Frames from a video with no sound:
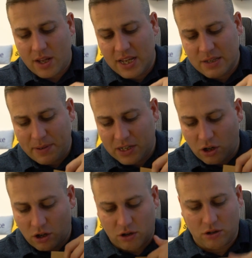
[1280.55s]
is
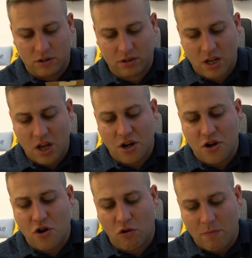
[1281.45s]
because
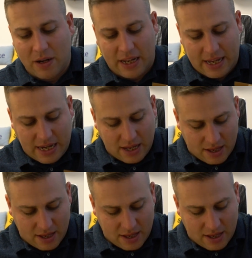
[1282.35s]
normally